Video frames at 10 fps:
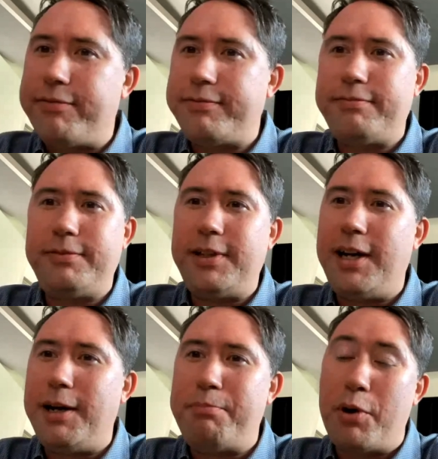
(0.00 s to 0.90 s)
top end
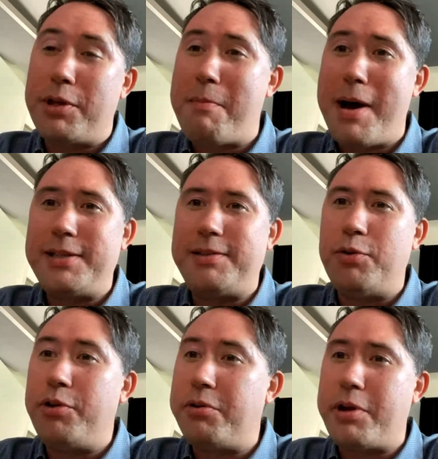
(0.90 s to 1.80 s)
stuff,
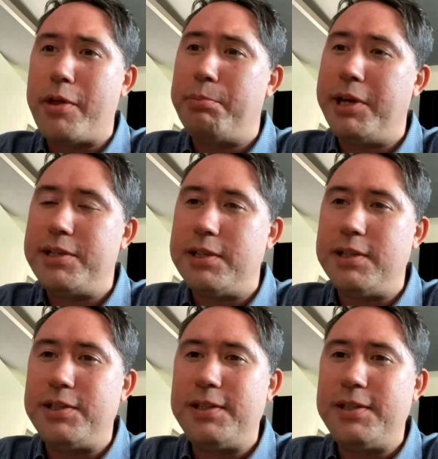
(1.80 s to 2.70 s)
uh, both at my
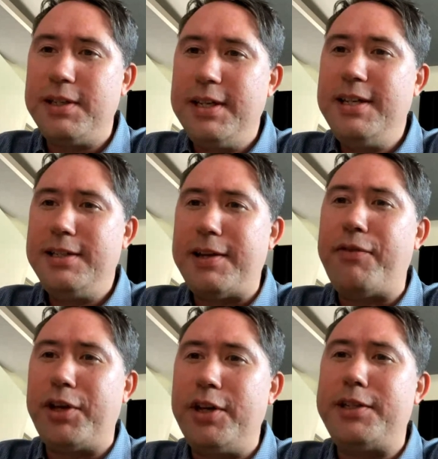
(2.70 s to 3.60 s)
studio and other places.
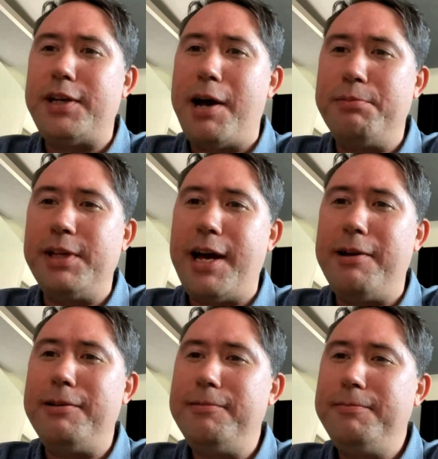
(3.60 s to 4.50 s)
It's, it's definitely good
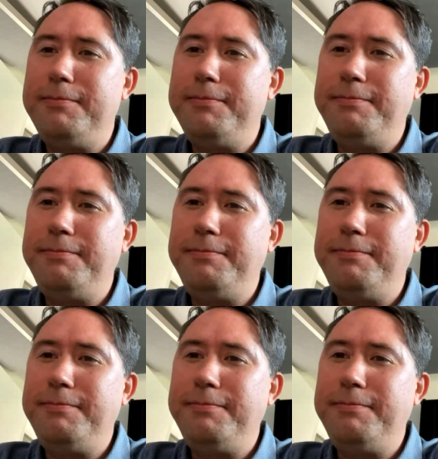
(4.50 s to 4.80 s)
times, yeah.